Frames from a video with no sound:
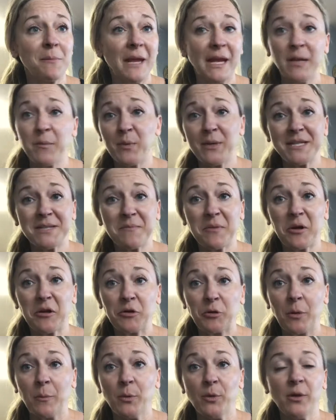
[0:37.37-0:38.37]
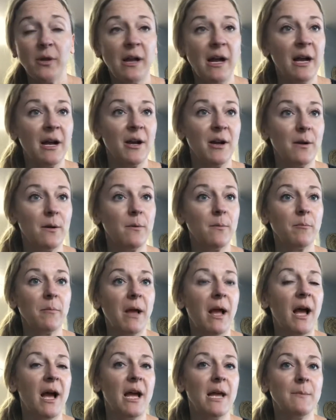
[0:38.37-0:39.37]
made boysenberry crumble.
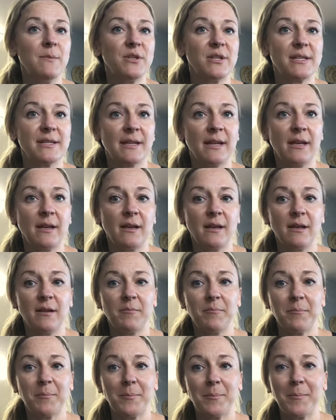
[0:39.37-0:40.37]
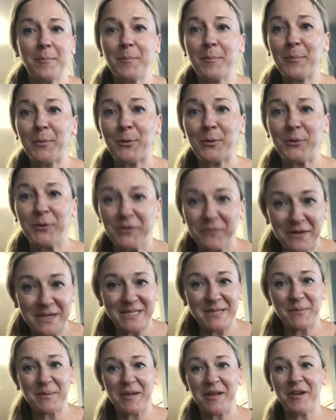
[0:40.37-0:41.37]
I'm just gonna pull a
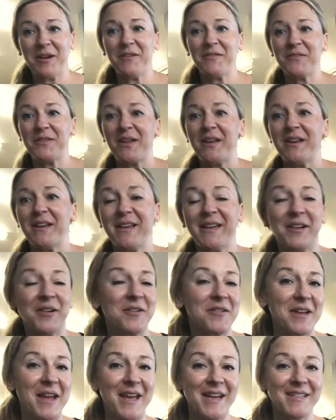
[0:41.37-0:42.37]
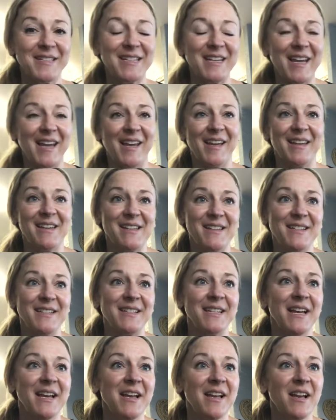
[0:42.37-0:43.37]
recipe off the internet,
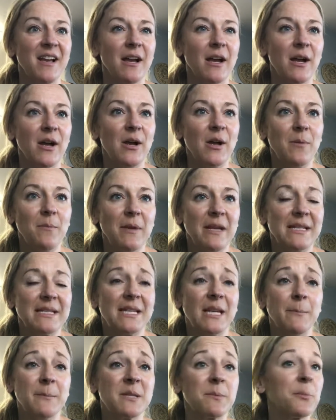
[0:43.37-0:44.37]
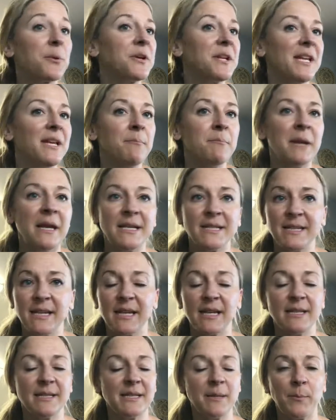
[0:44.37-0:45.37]
and it seems pretty
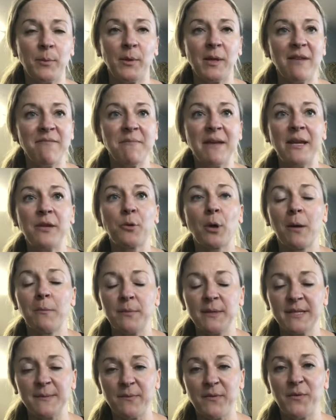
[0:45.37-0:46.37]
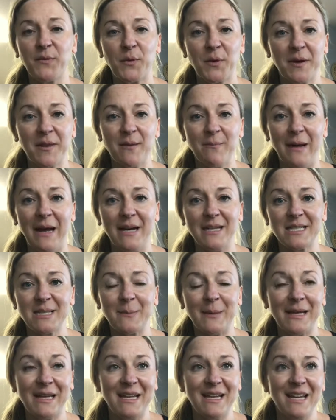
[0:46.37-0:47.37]
basic and simple. I've made crumbles before in the
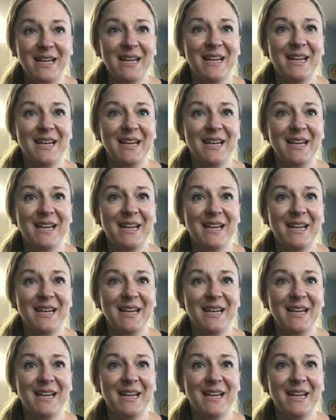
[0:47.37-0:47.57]
past, but